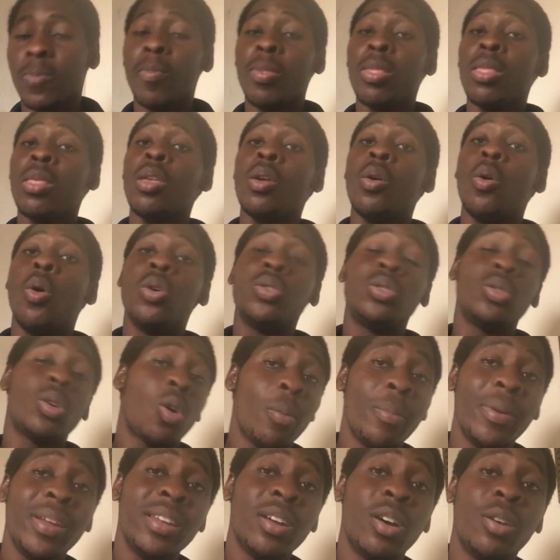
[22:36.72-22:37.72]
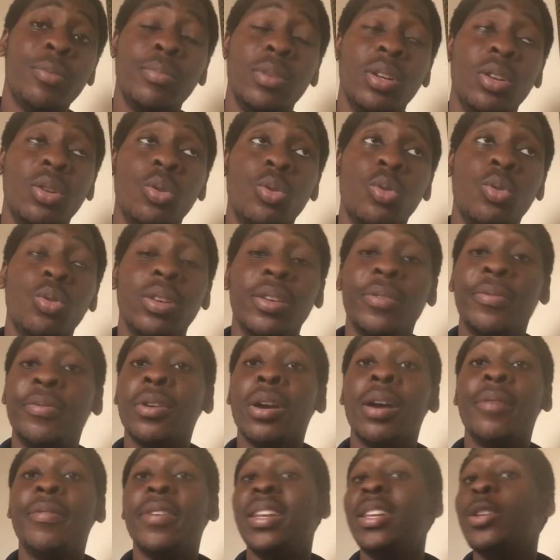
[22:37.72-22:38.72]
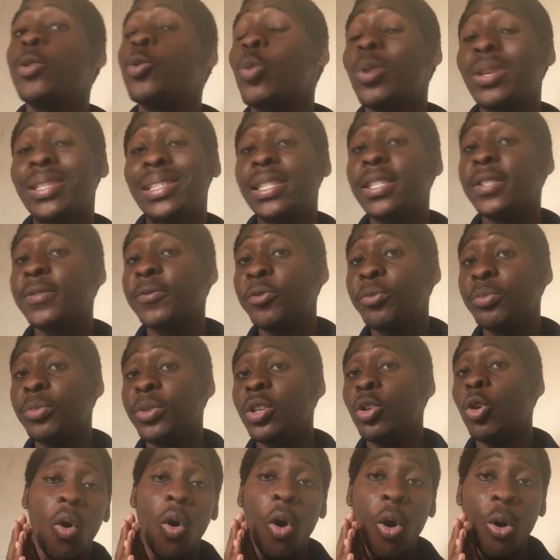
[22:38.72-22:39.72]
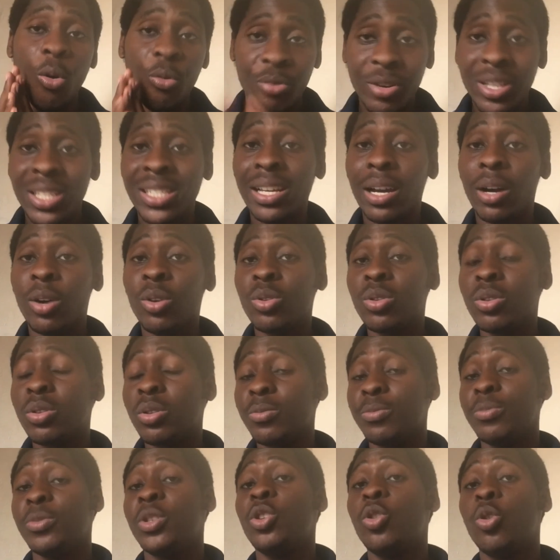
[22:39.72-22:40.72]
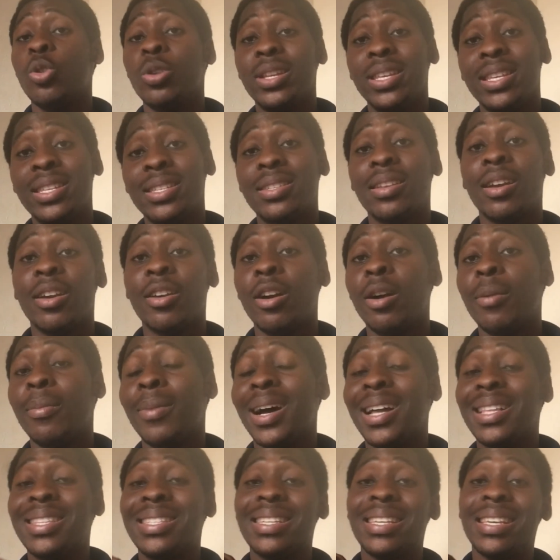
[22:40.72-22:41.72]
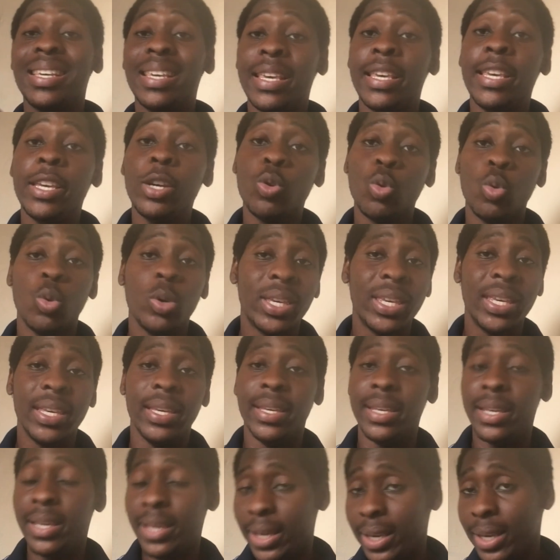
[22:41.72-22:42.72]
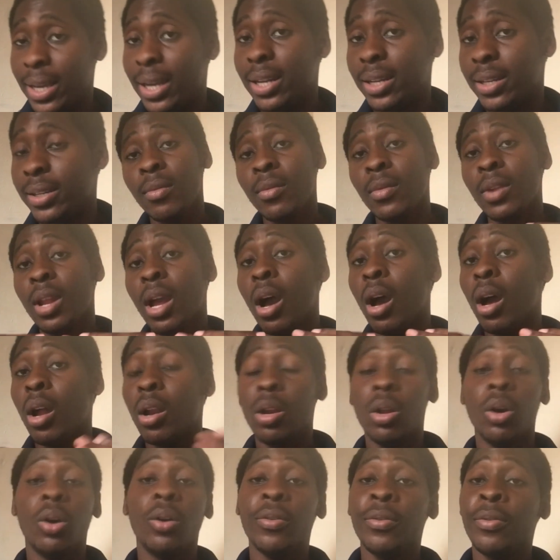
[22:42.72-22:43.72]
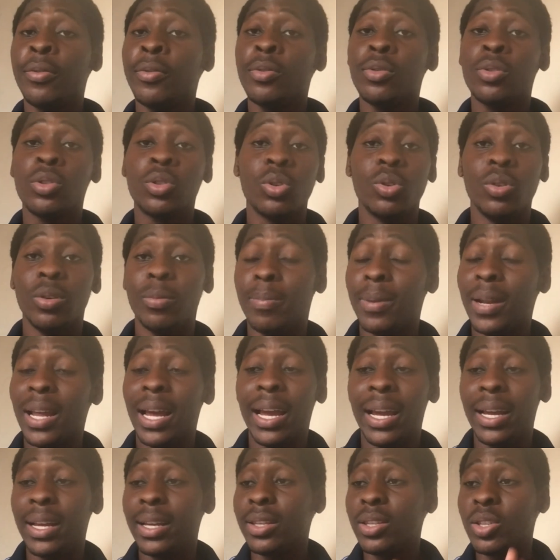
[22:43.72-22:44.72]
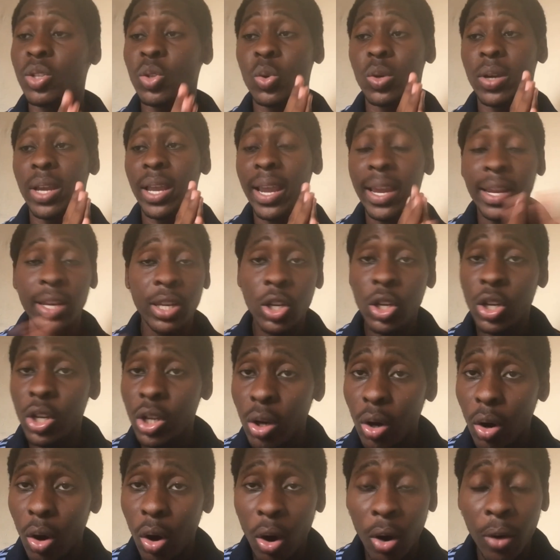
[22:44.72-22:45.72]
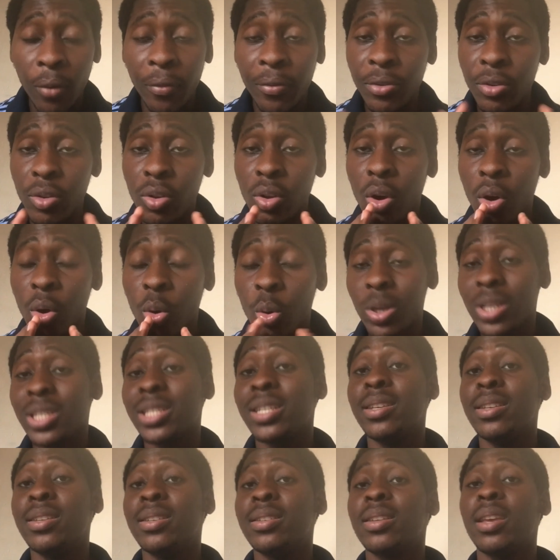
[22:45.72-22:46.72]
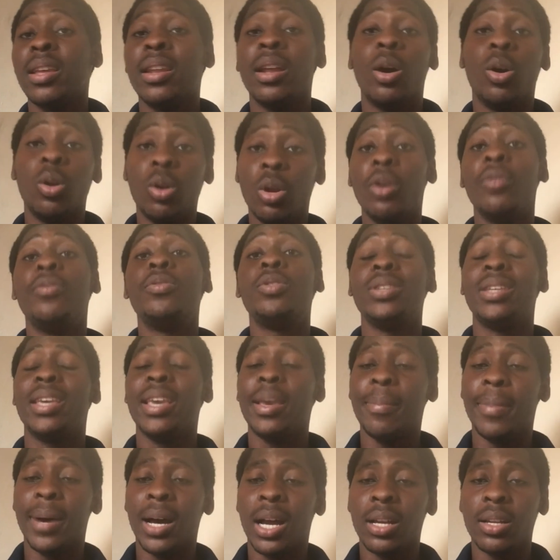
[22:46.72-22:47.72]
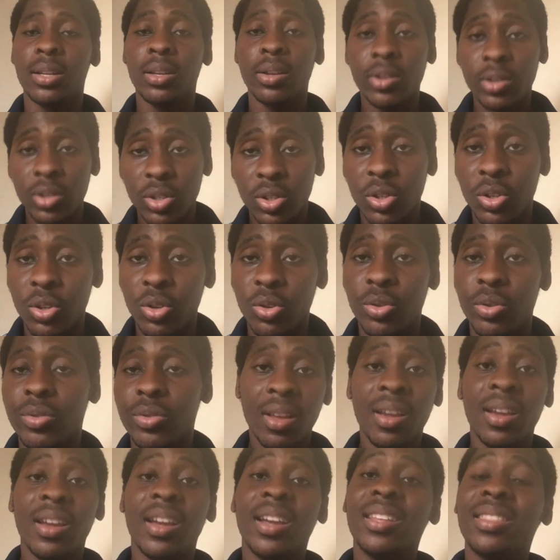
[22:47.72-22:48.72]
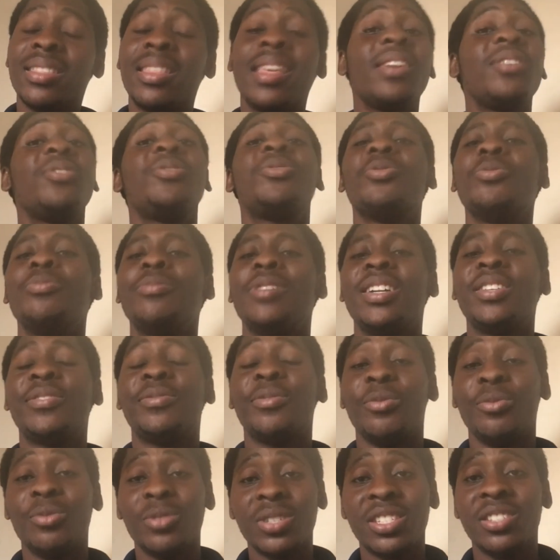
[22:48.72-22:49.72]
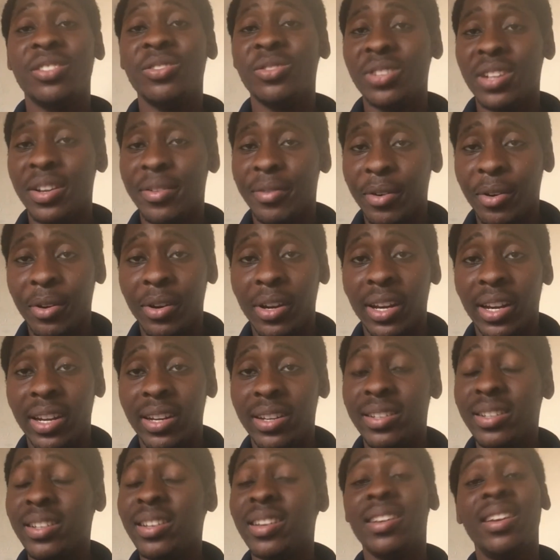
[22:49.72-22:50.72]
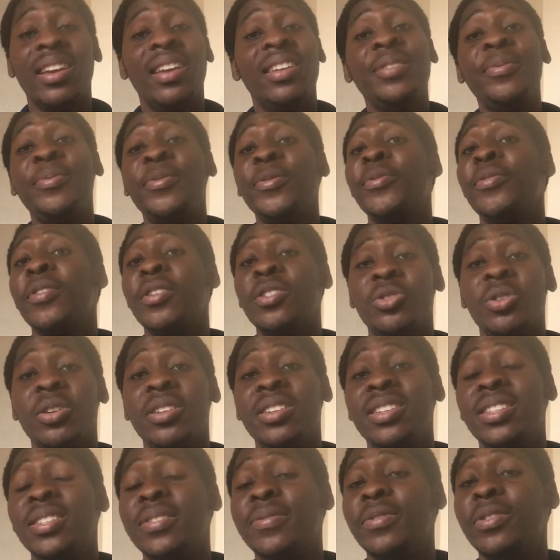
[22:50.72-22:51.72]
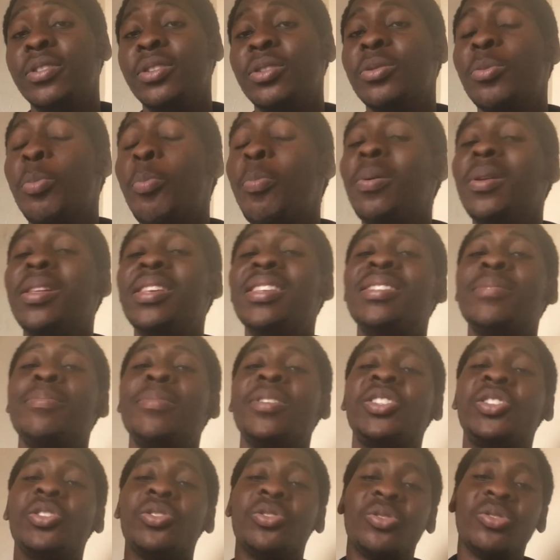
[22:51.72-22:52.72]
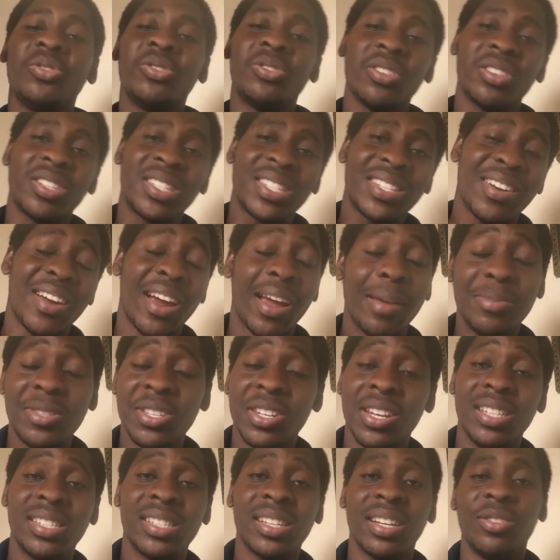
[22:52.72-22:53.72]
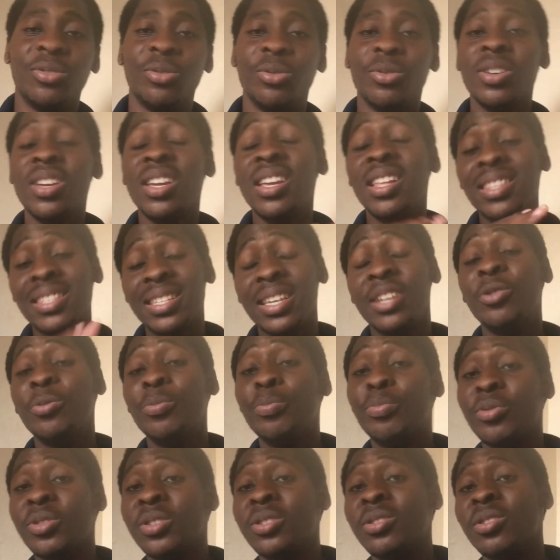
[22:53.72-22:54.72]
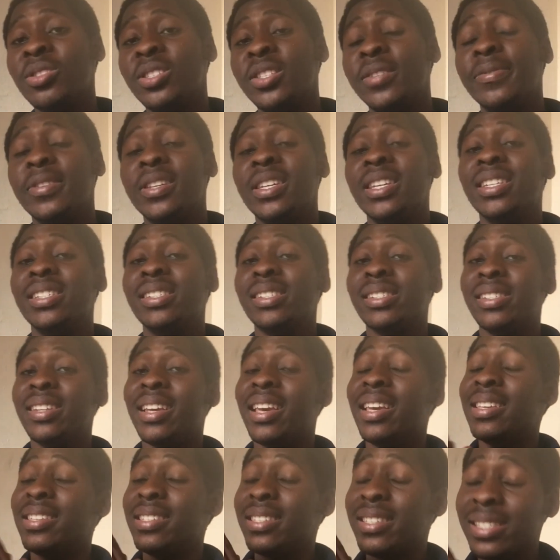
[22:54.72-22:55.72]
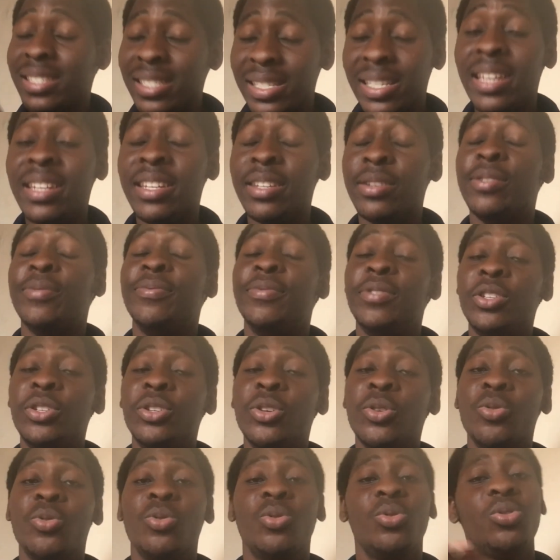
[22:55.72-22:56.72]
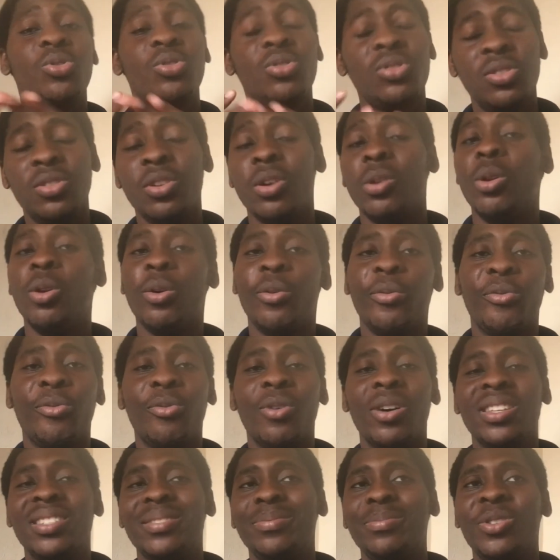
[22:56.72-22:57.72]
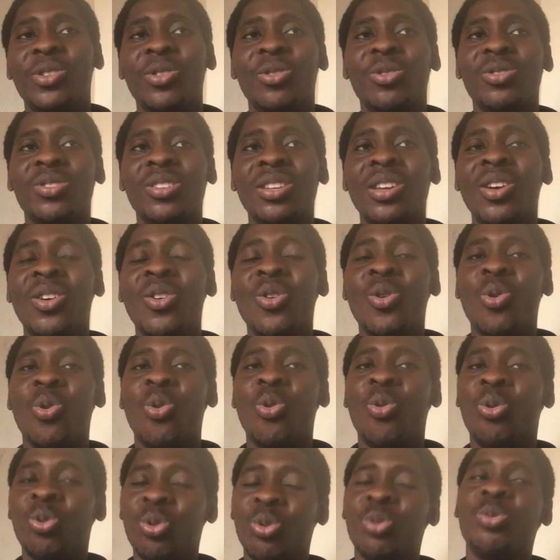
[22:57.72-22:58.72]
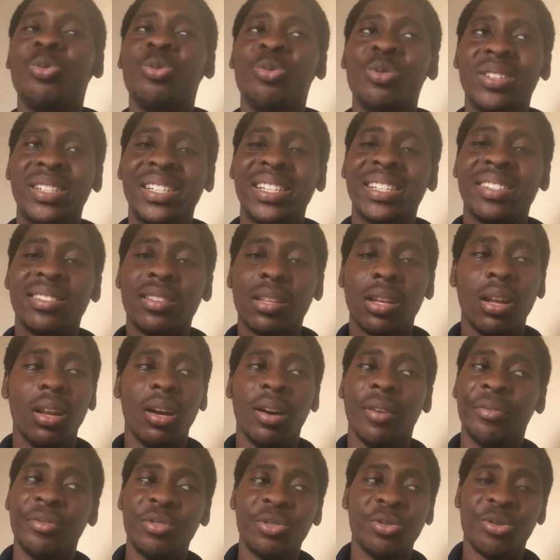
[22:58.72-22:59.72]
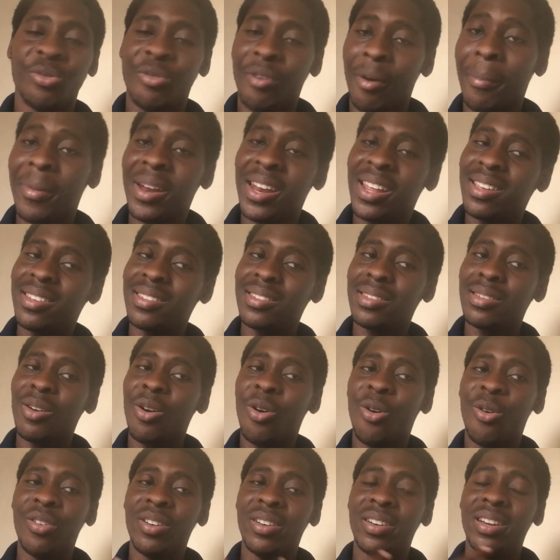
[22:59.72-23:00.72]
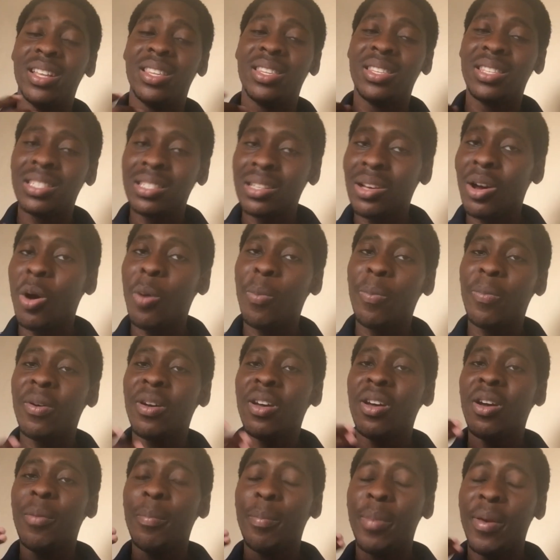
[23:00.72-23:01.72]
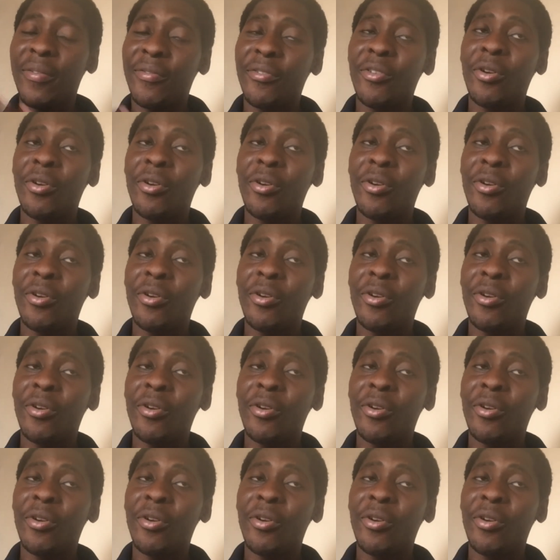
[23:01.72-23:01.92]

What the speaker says: Also comment down below if you have any questions for me, or reach out to me on Instagram at AOKHagan. I would love to reply to any of your questions, and I would love to get back to you. Thank you so much for watching to the very end. And if you've enjoyed this video, please make sure to subscribe to the channel, turn on post notification, and share the video to your loved ones, because who wouldn't love to reminisce on the top performing